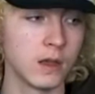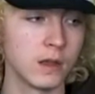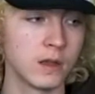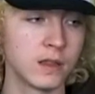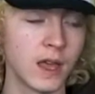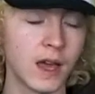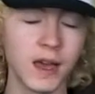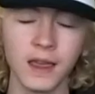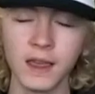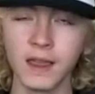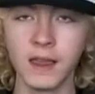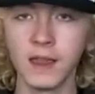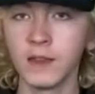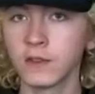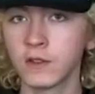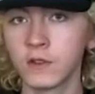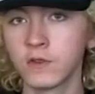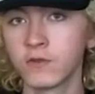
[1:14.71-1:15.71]
That
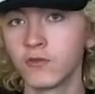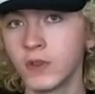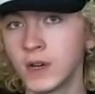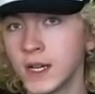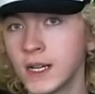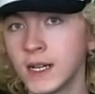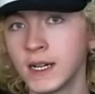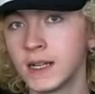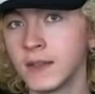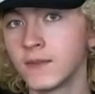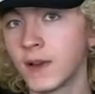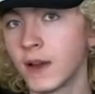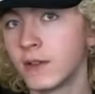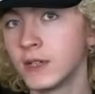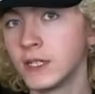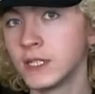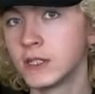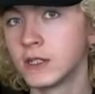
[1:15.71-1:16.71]
isn't really
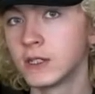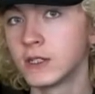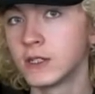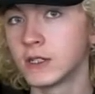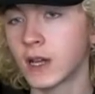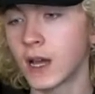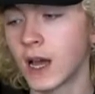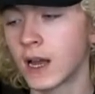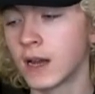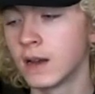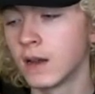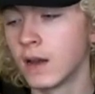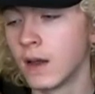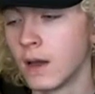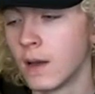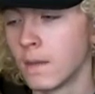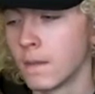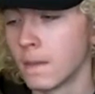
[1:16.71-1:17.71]
very good, and
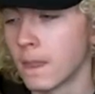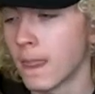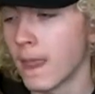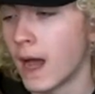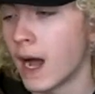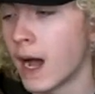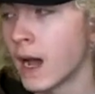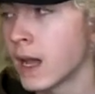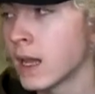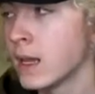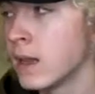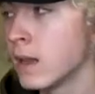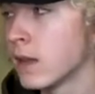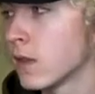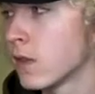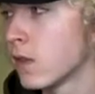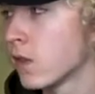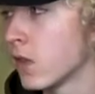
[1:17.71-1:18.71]
I
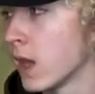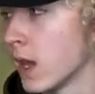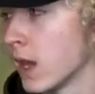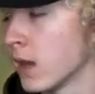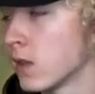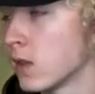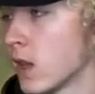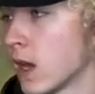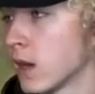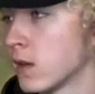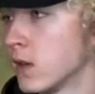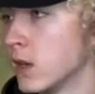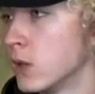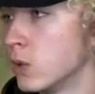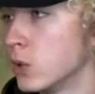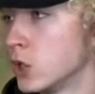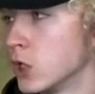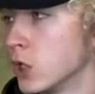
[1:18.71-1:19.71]
think that
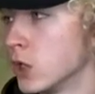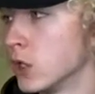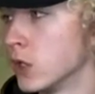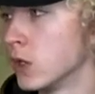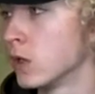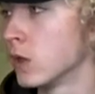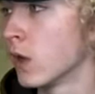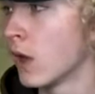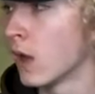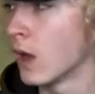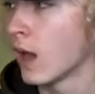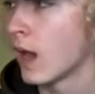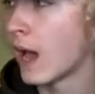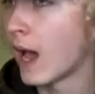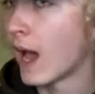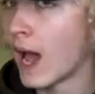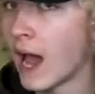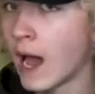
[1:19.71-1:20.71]
you should
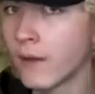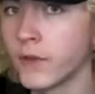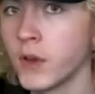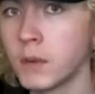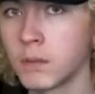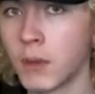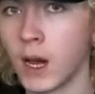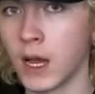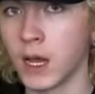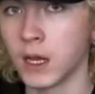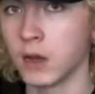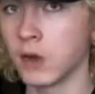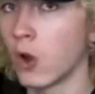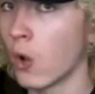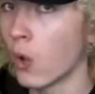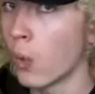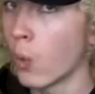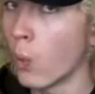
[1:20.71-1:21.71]
have in mind
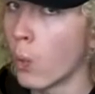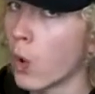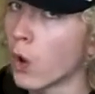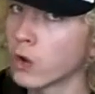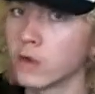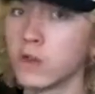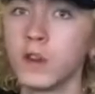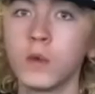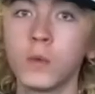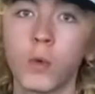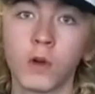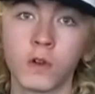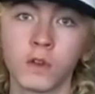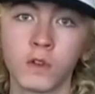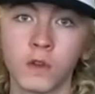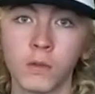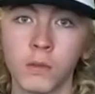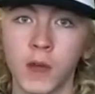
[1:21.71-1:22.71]
what you
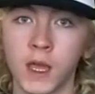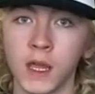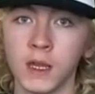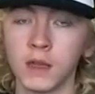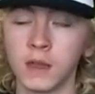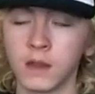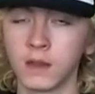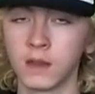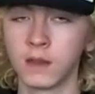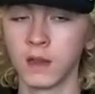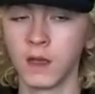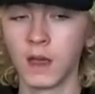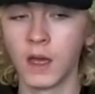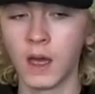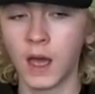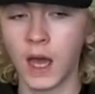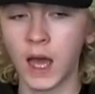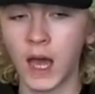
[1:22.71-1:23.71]
want to make
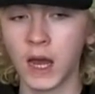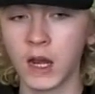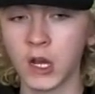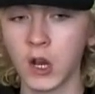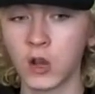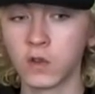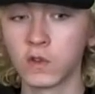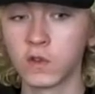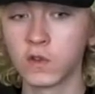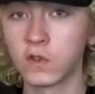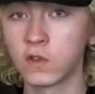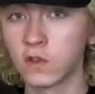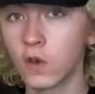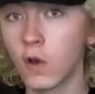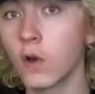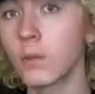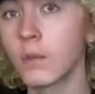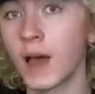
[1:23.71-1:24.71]
and
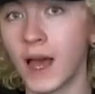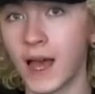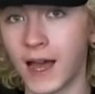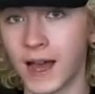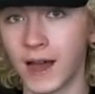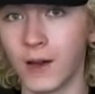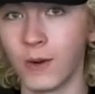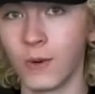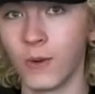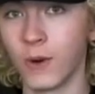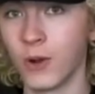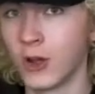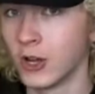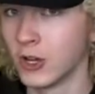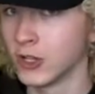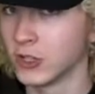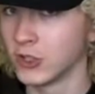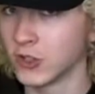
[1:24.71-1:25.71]
somehow
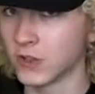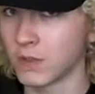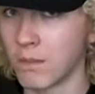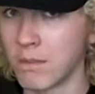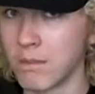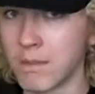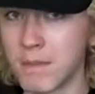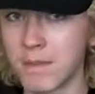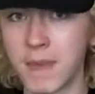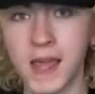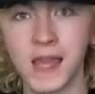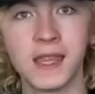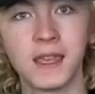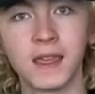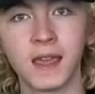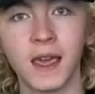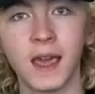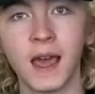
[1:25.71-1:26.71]
just
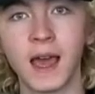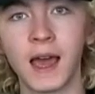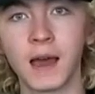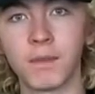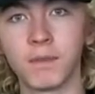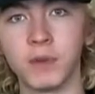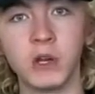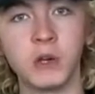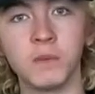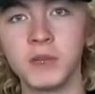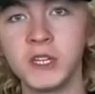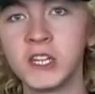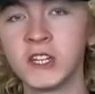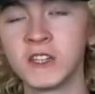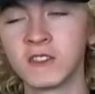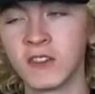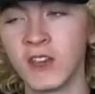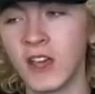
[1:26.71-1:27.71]
make it happen,
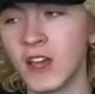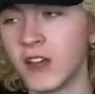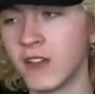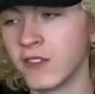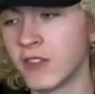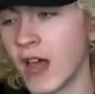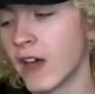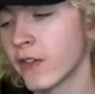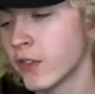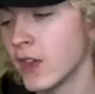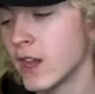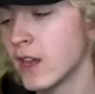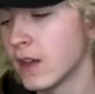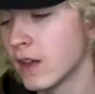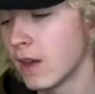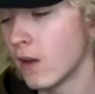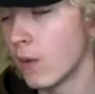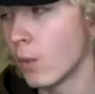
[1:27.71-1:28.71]
because I
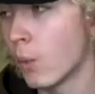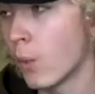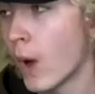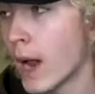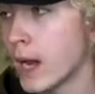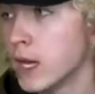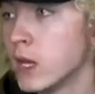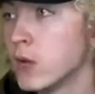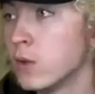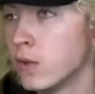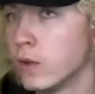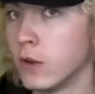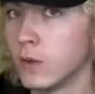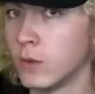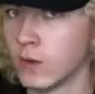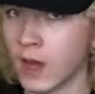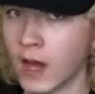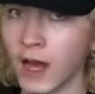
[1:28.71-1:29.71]
think when you
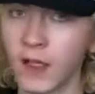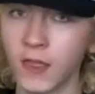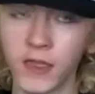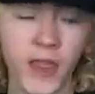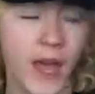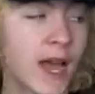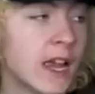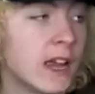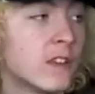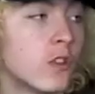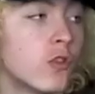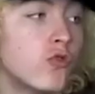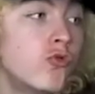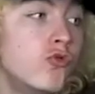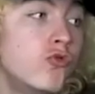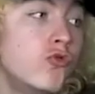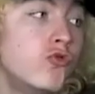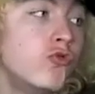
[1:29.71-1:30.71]
do that, that is a
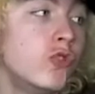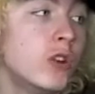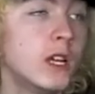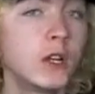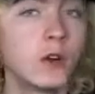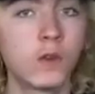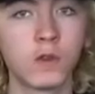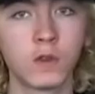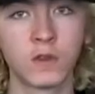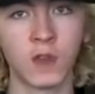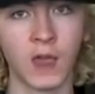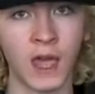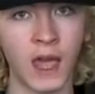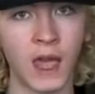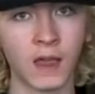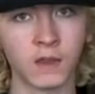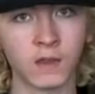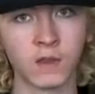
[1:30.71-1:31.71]
real
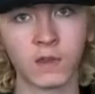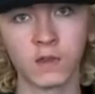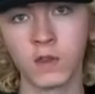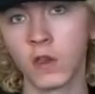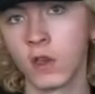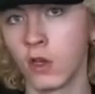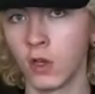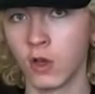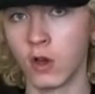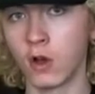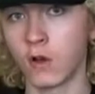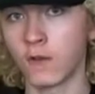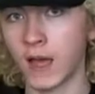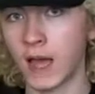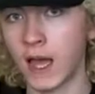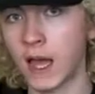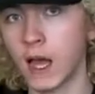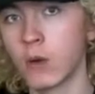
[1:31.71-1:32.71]
test of
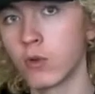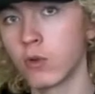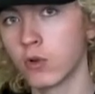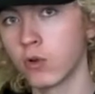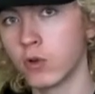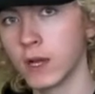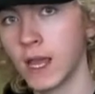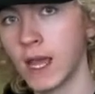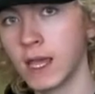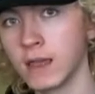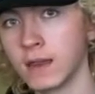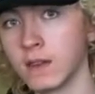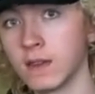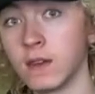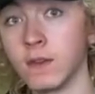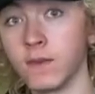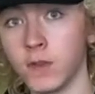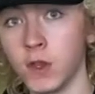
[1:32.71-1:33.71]
how
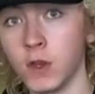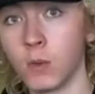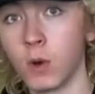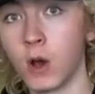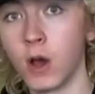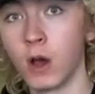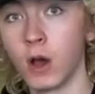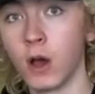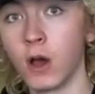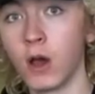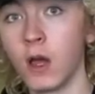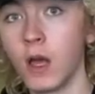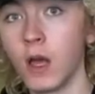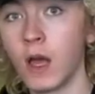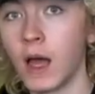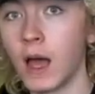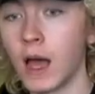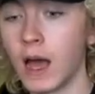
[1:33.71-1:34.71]
creative you are.
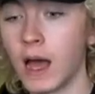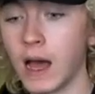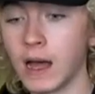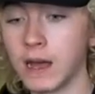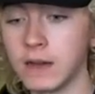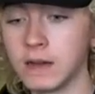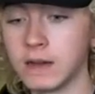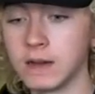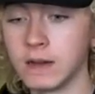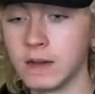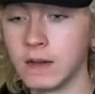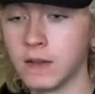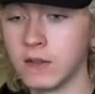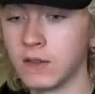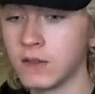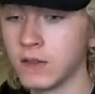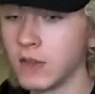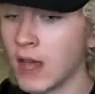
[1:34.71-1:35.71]
And
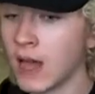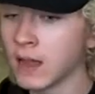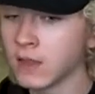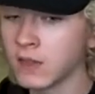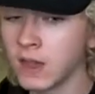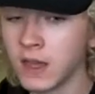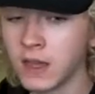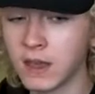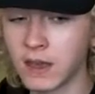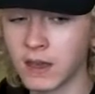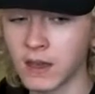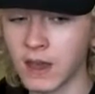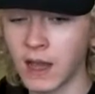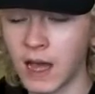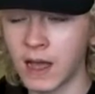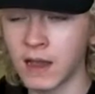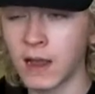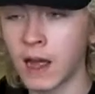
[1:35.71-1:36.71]
I think
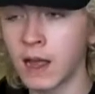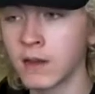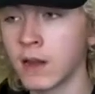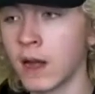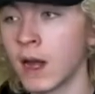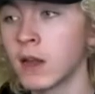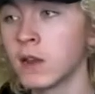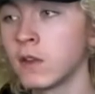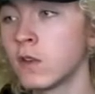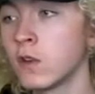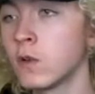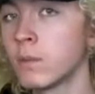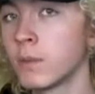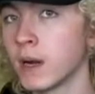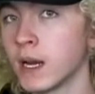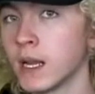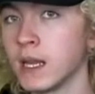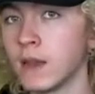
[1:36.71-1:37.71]
I do
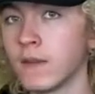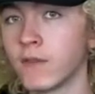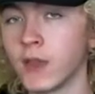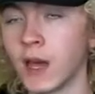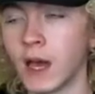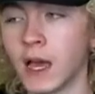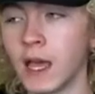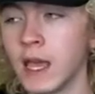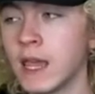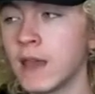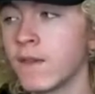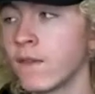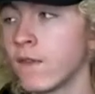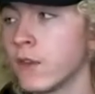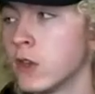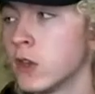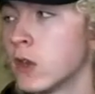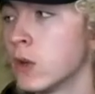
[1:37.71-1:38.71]
believe that
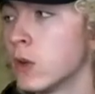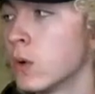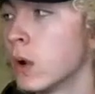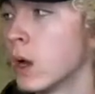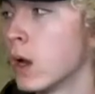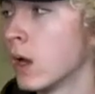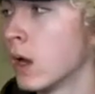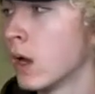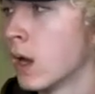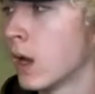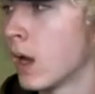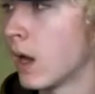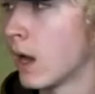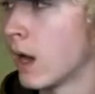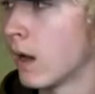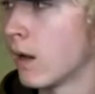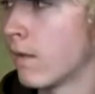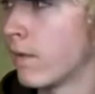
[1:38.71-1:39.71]
if you
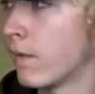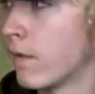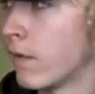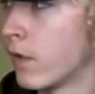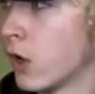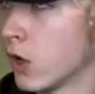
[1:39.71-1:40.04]
have a